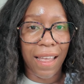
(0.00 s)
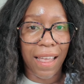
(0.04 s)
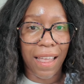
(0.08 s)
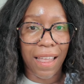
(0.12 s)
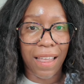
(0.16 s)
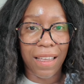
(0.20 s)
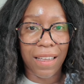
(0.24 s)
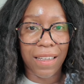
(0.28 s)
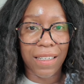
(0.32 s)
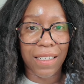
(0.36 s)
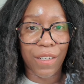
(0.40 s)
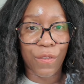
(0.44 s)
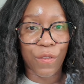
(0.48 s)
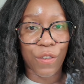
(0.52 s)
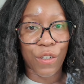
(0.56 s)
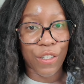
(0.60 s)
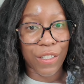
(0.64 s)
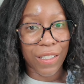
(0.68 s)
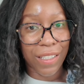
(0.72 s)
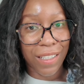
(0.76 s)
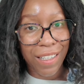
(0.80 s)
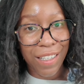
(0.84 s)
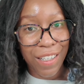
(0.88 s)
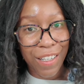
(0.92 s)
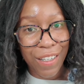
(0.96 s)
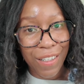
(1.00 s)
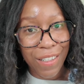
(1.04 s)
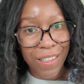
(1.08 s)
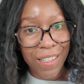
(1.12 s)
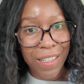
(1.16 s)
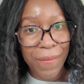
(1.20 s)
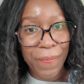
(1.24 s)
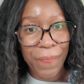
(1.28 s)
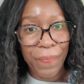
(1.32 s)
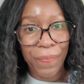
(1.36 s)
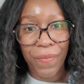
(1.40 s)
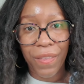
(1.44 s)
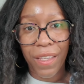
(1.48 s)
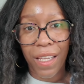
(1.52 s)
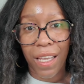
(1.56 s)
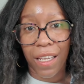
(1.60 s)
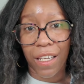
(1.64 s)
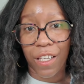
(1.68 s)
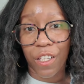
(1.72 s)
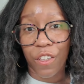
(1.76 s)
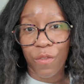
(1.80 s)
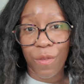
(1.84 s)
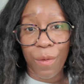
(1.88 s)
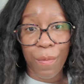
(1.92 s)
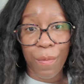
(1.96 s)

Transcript: And if you're tenured and you've